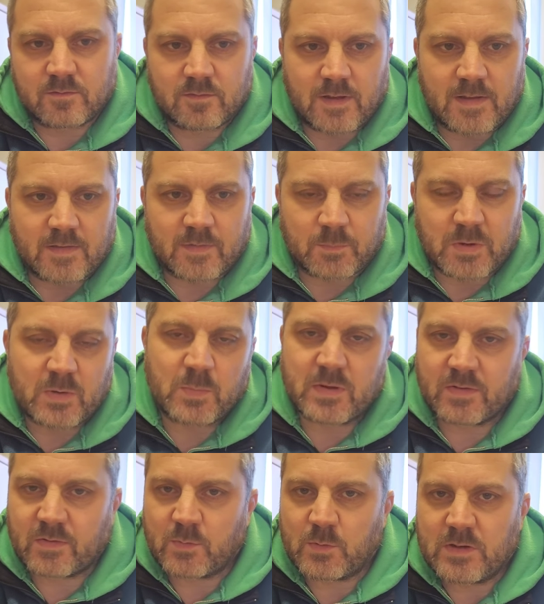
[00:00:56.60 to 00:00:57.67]
It's been a
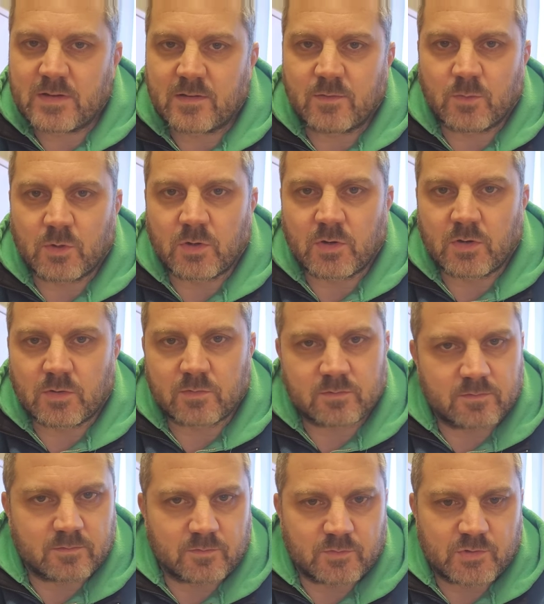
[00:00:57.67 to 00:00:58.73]
busy week. We're
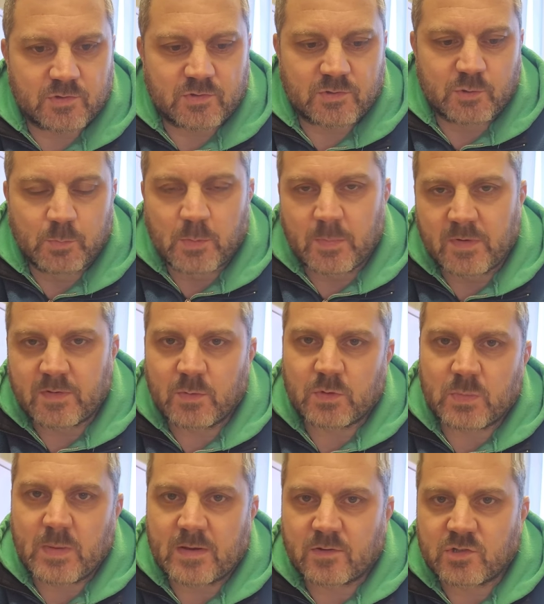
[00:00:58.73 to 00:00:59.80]
super busy
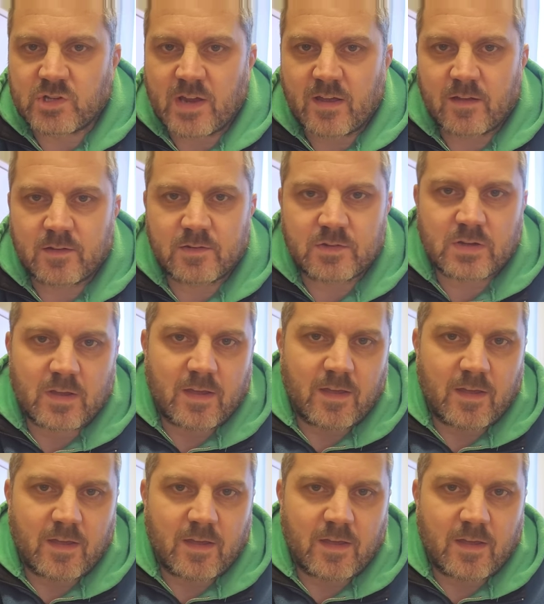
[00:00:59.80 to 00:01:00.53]
with the Maker's Challenge,